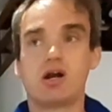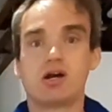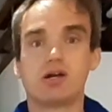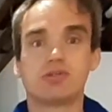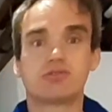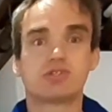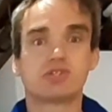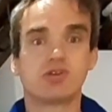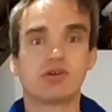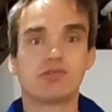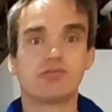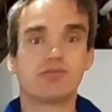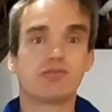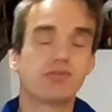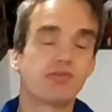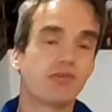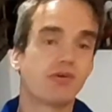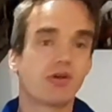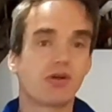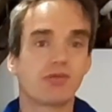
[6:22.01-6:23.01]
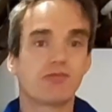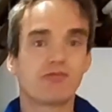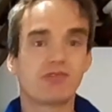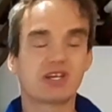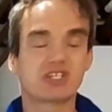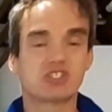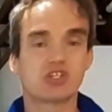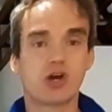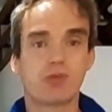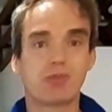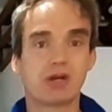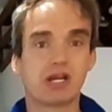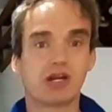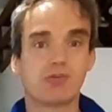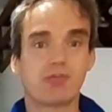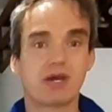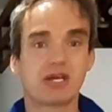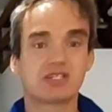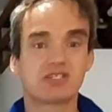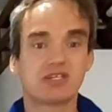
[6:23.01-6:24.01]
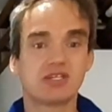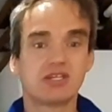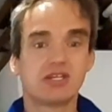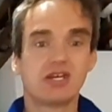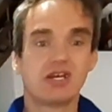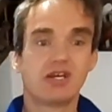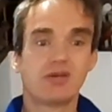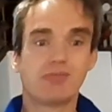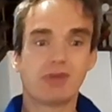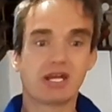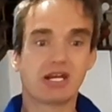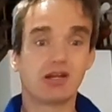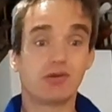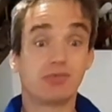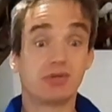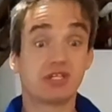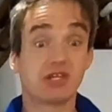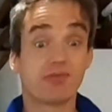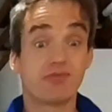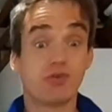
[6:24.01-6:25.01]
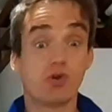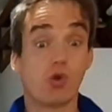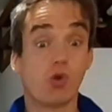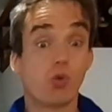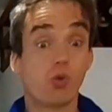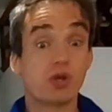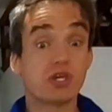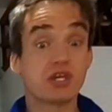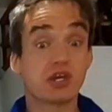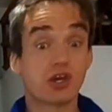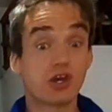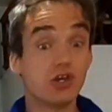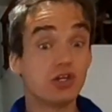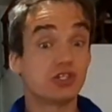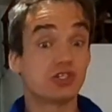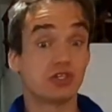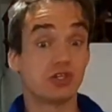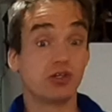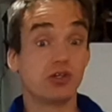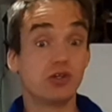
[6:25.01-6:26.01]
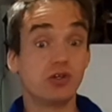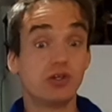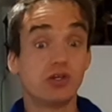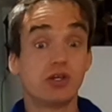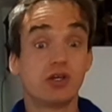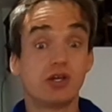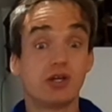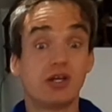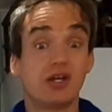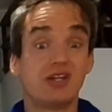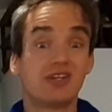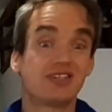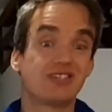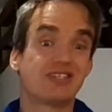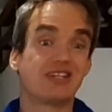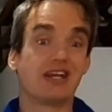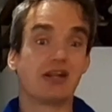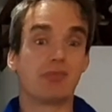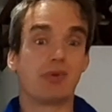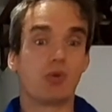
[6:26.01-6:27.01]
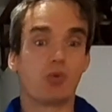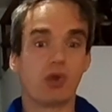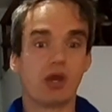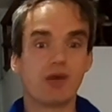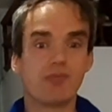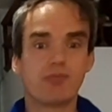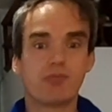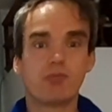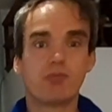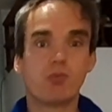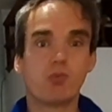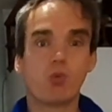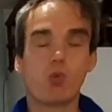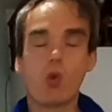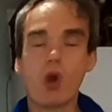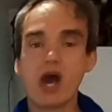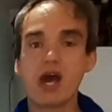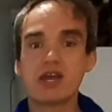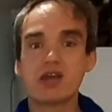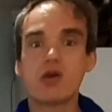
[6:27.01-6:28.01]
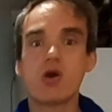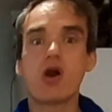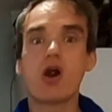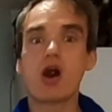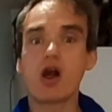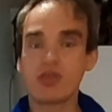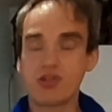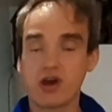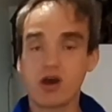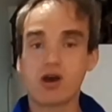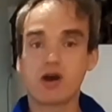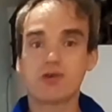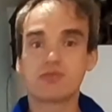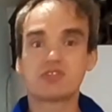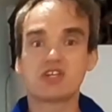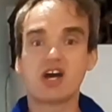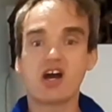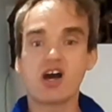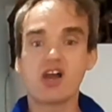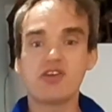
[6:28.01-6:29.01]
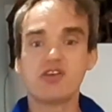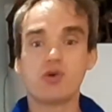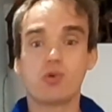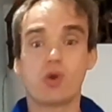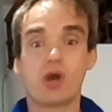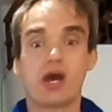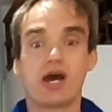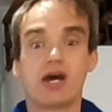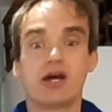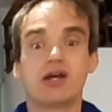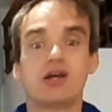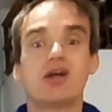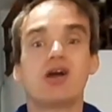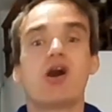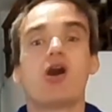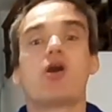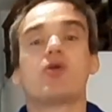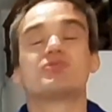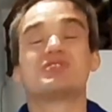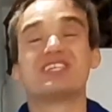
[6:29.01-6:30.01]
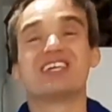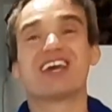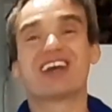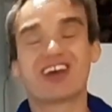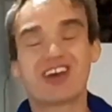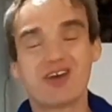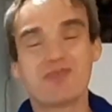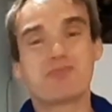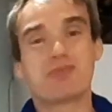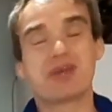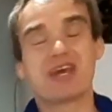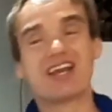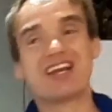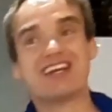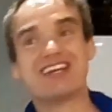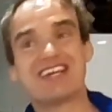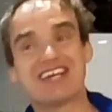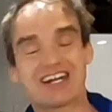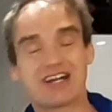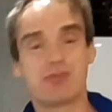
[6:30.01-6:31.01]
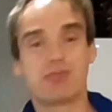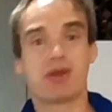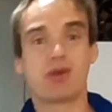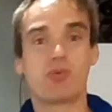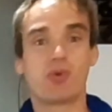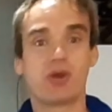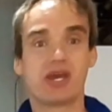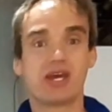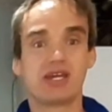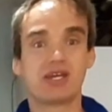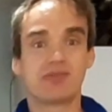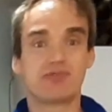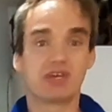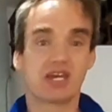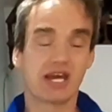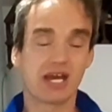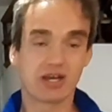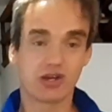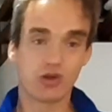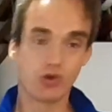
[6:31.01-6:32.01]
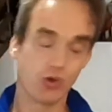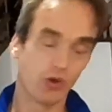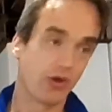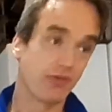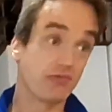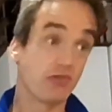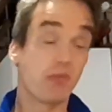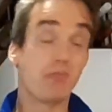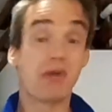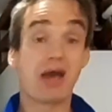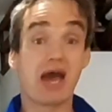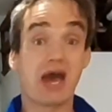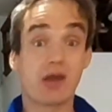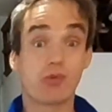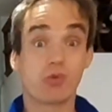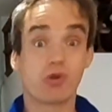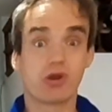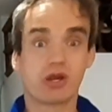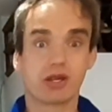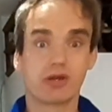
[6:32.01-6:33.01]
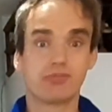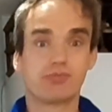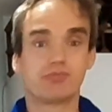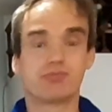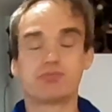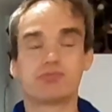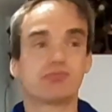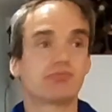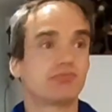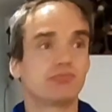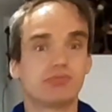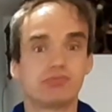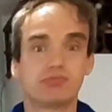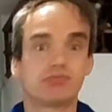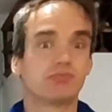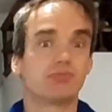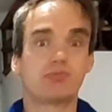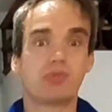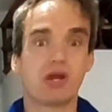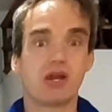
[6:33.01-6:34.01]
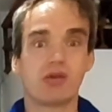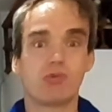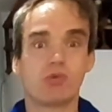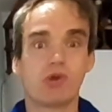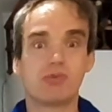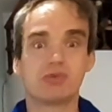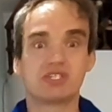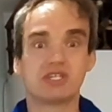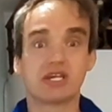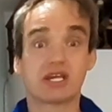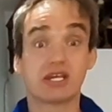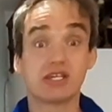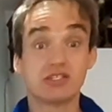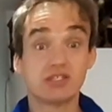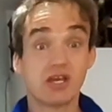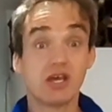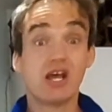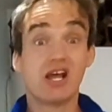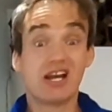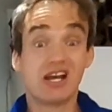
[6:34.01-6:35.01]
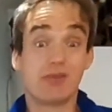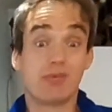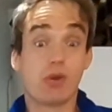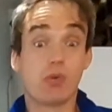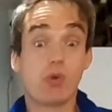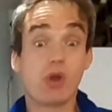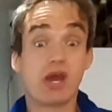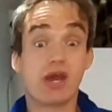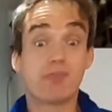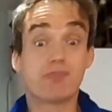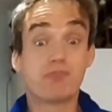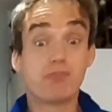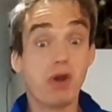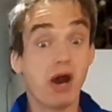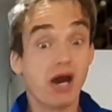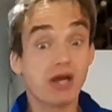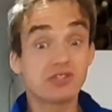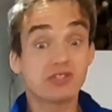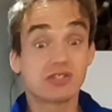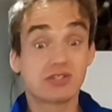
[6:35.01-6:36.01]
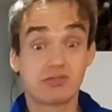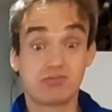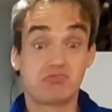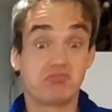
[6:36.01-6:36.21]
sort of flex it up a little bit, make it a little bit different. Or what you could do, it's a little bit weird, wear your other half's underwear. Obviously, it could be a little bit weird if you get caught, if you're a man wearing a pair of women's knickers. A little bit weird, but